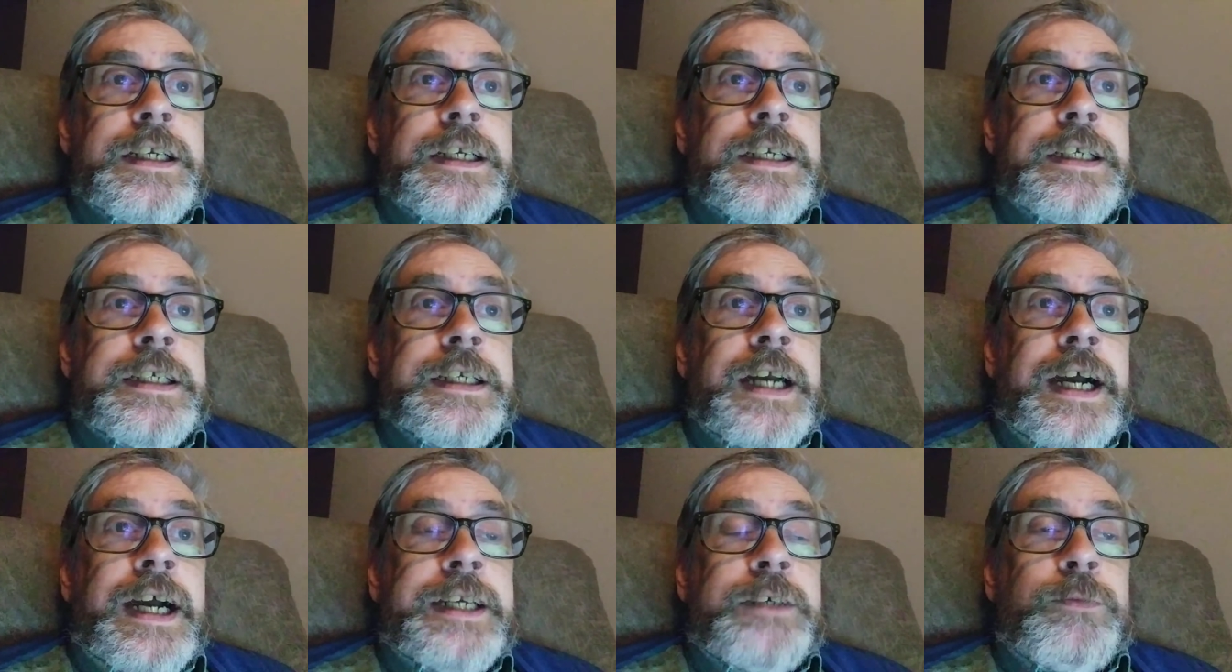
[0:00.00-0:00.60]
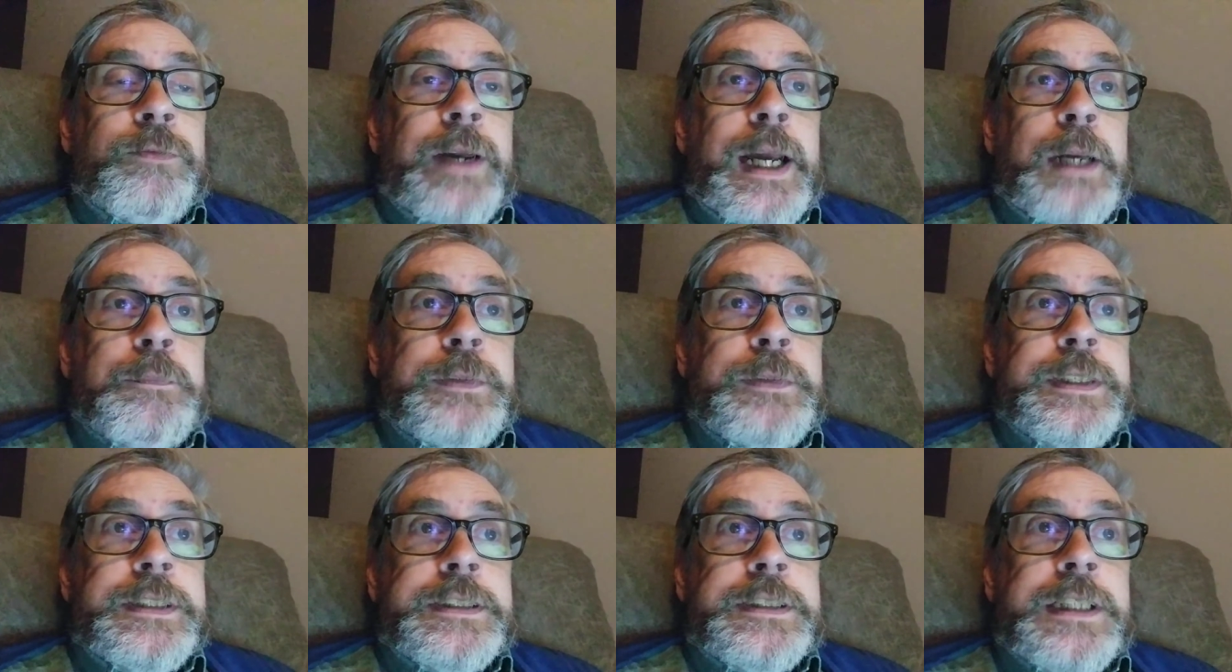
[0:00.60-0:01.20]
God
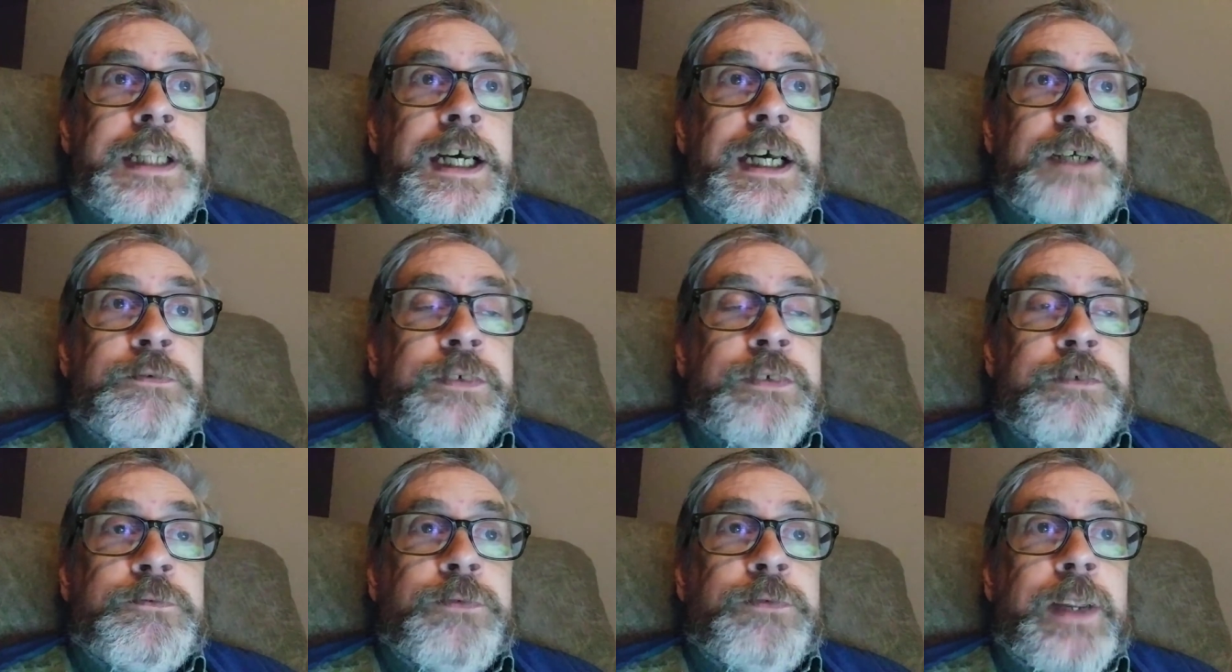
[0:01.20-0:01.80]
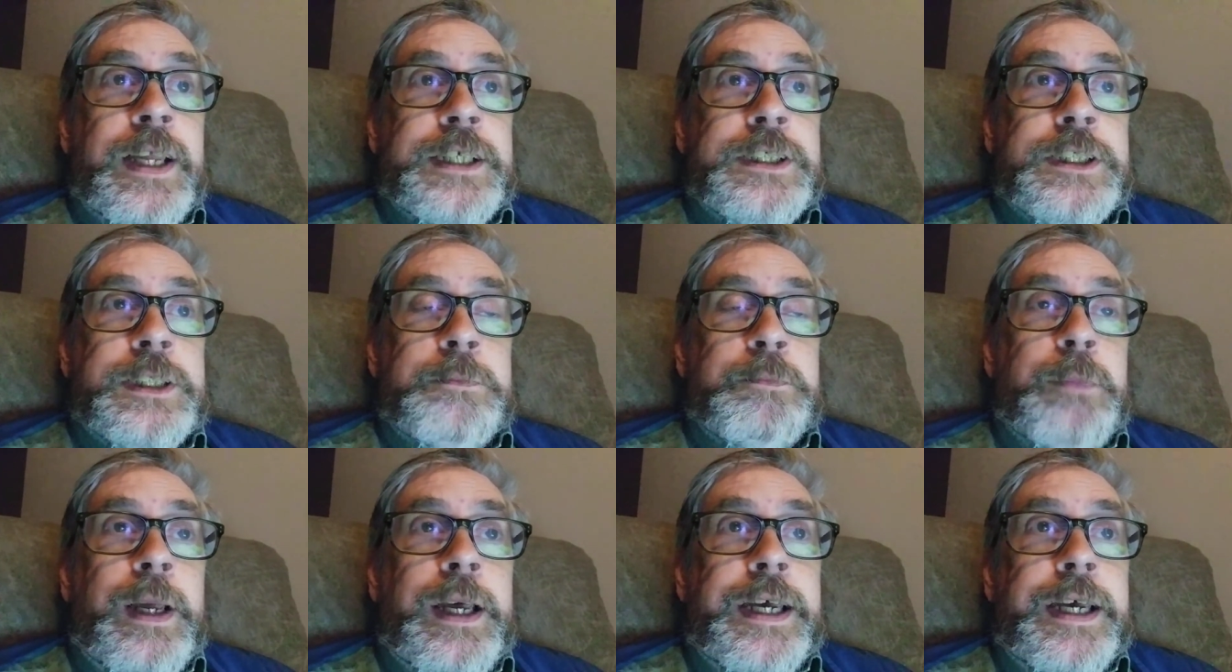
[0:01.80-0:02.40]
wrapped his love in flesh
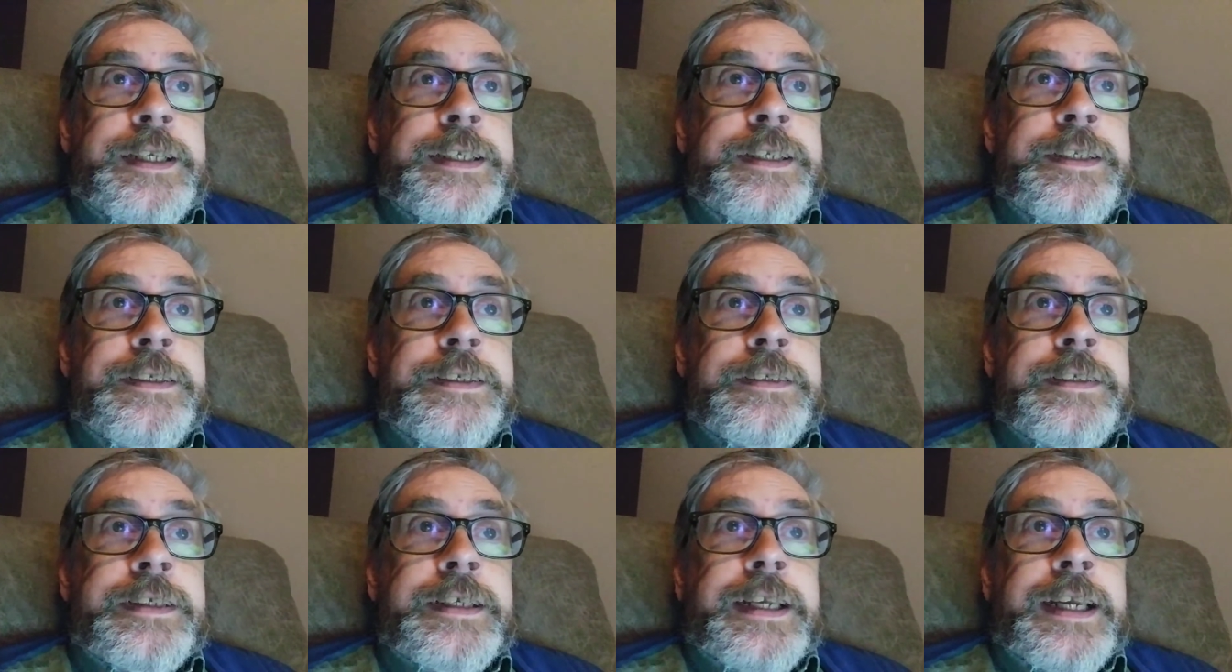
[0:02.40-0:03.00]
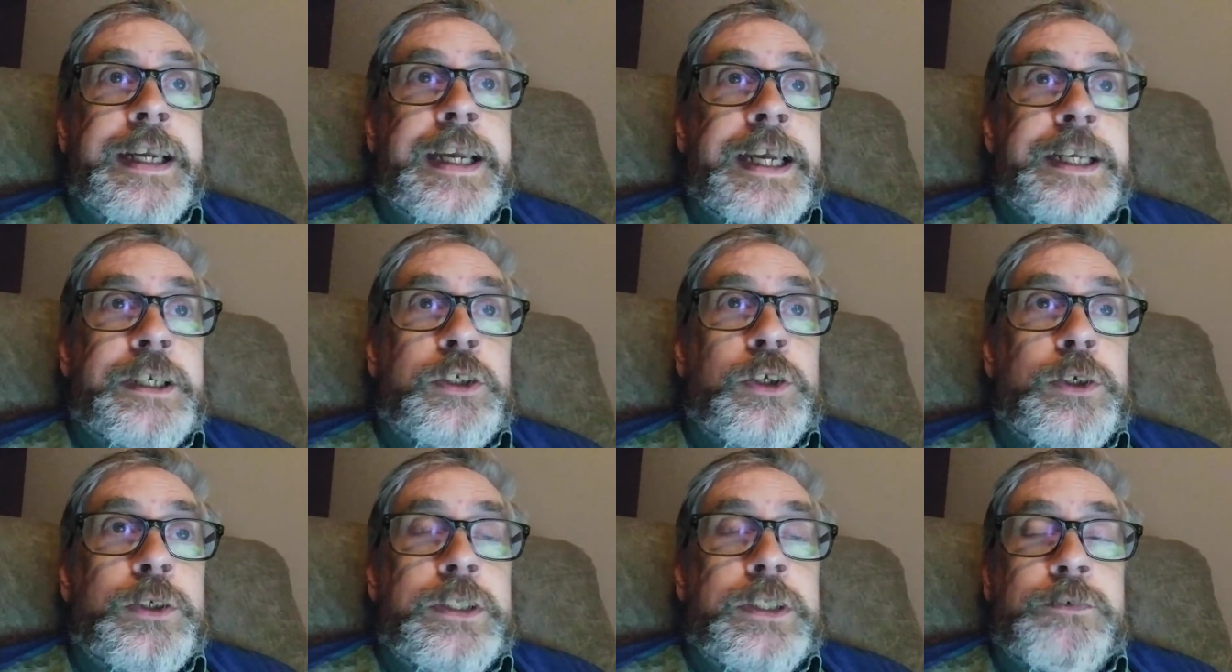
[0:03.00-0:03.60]
and blood and
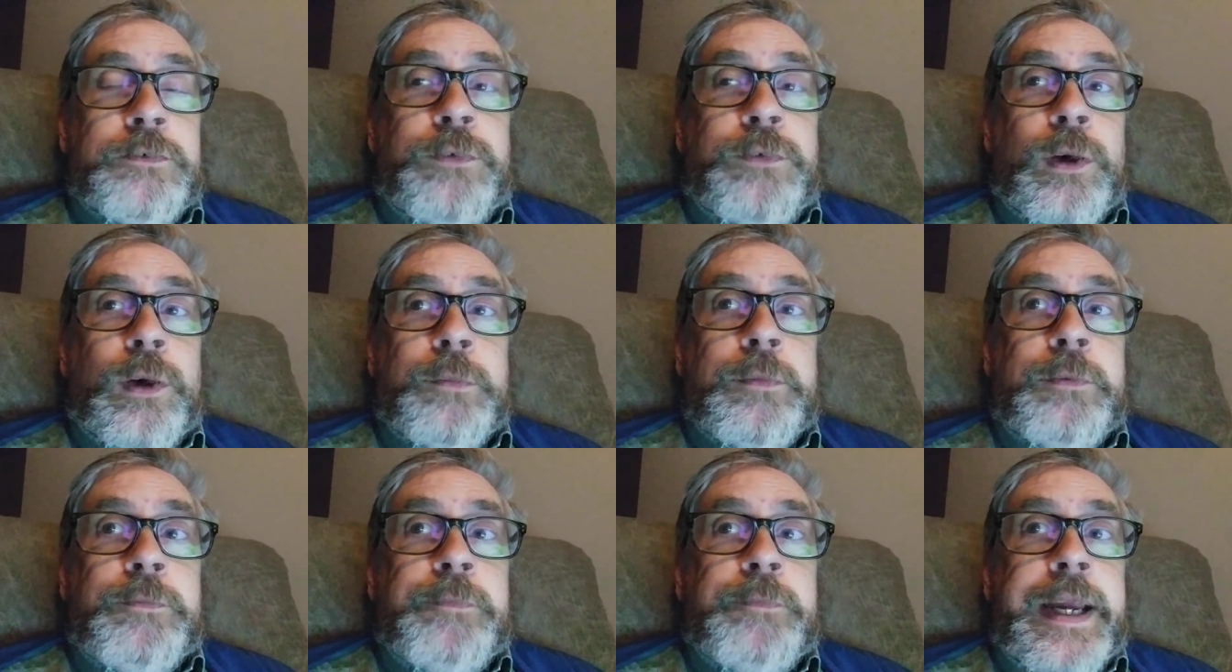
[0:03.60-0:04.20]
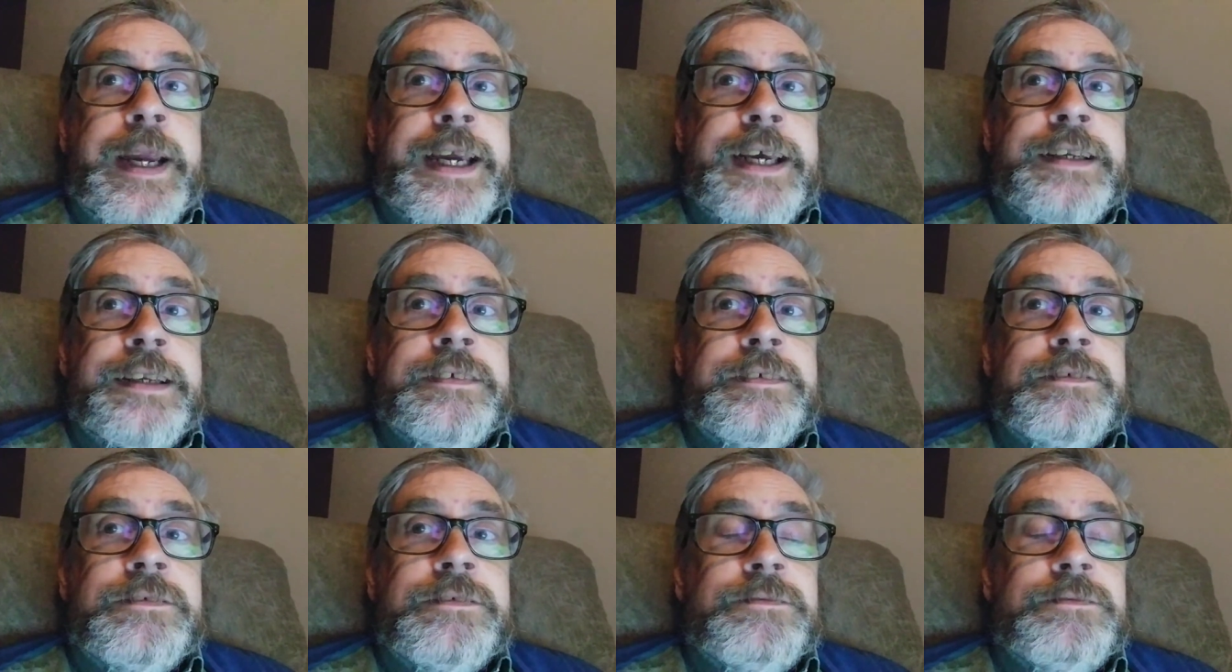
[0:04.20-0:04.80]
took the form of man.
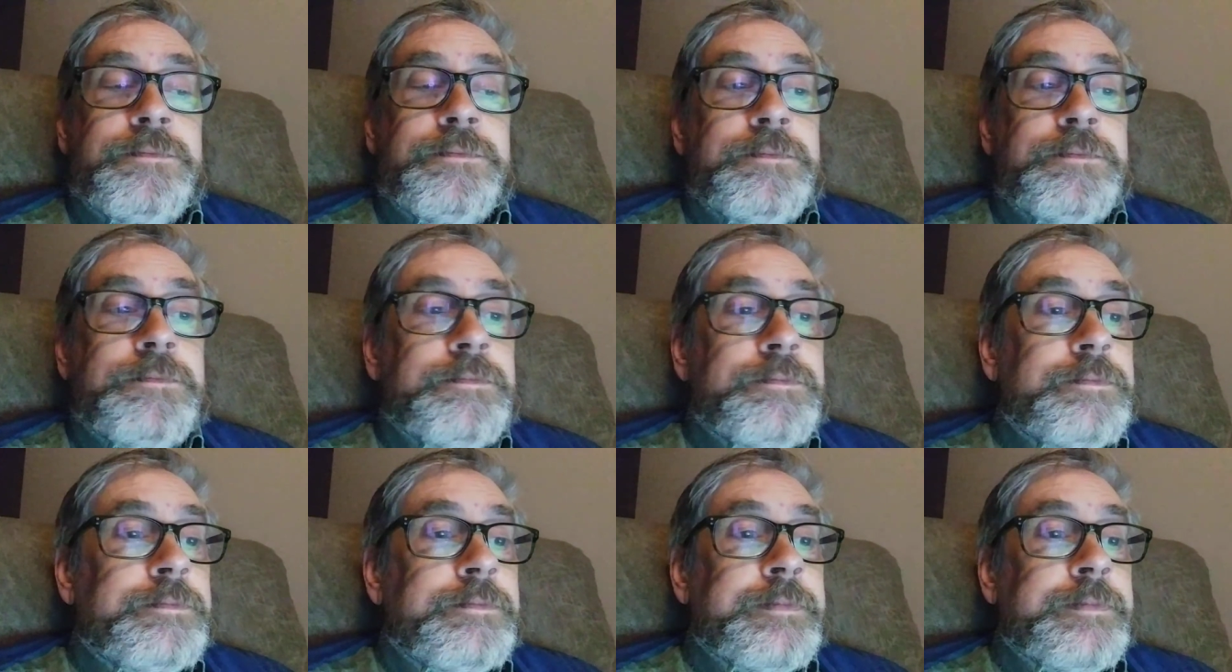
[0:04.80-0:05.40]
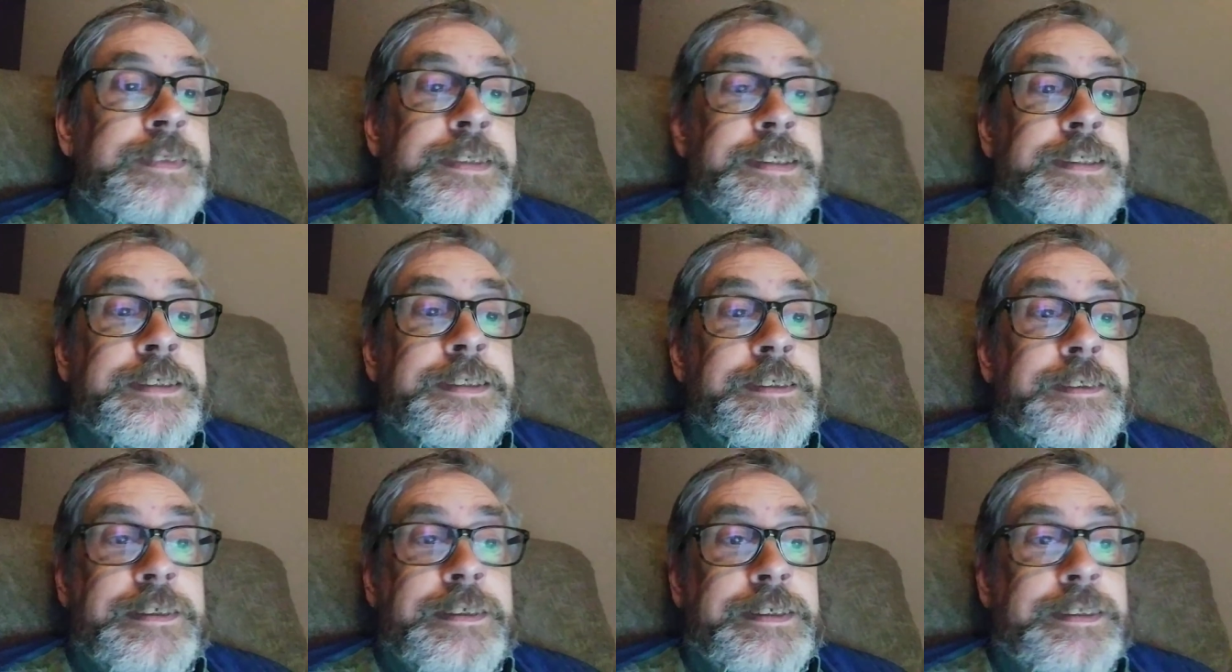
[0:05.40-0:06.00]

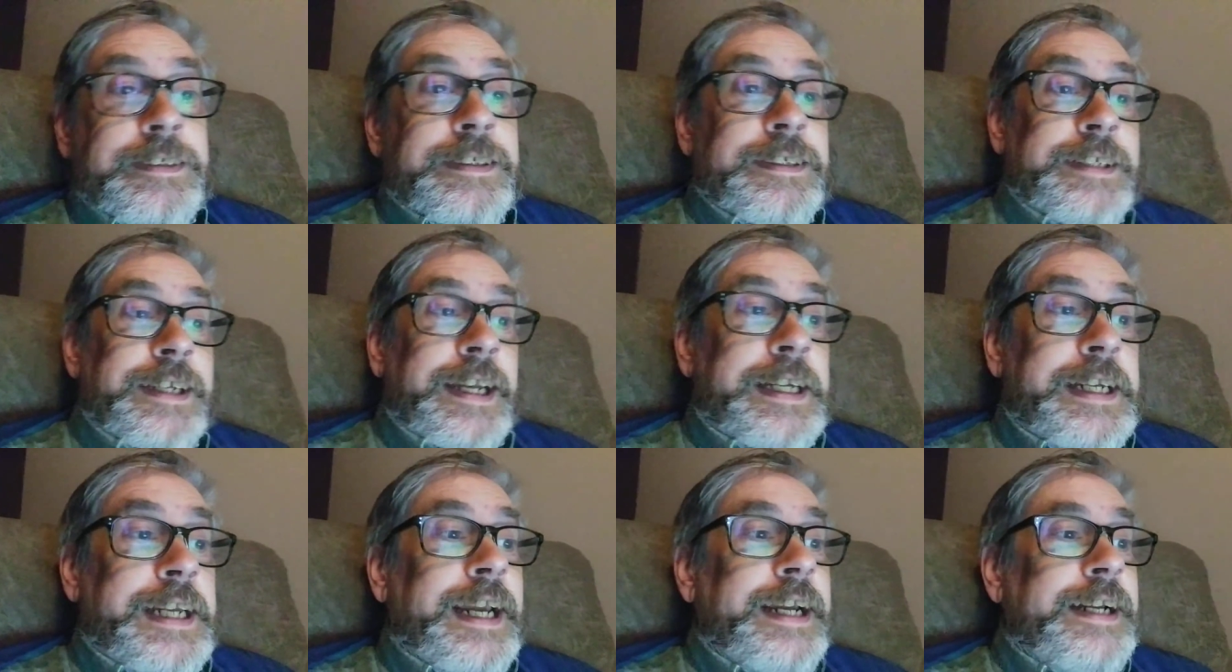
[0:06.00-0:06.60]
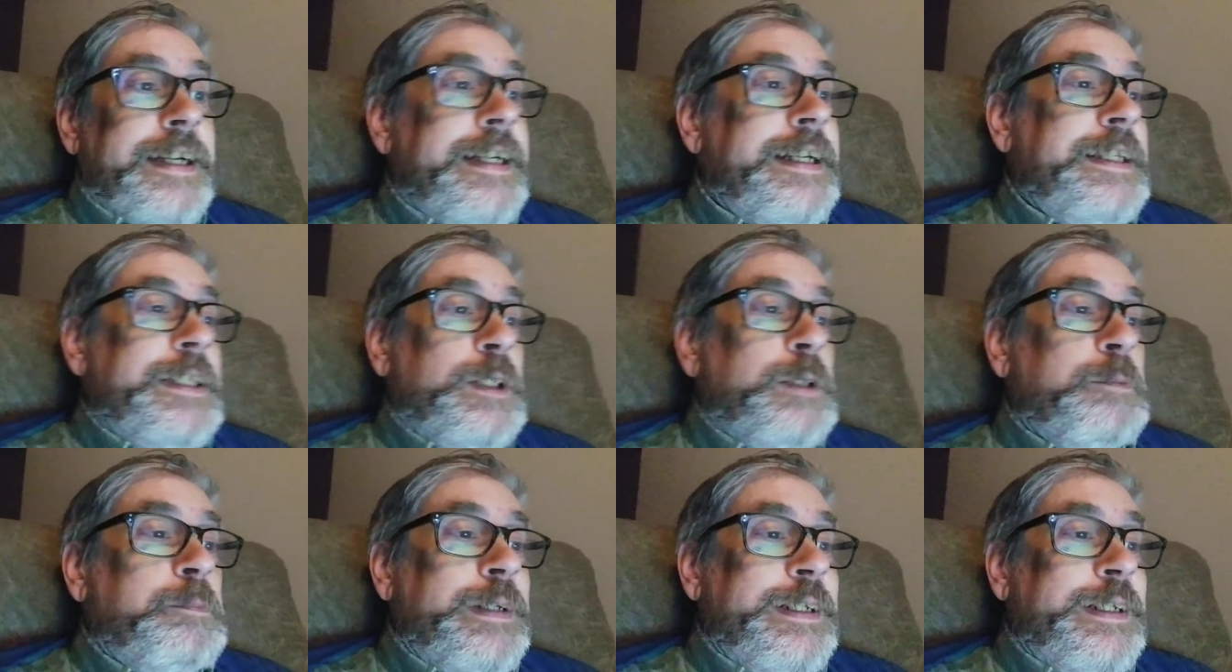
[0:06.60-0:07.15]
I can't either, but.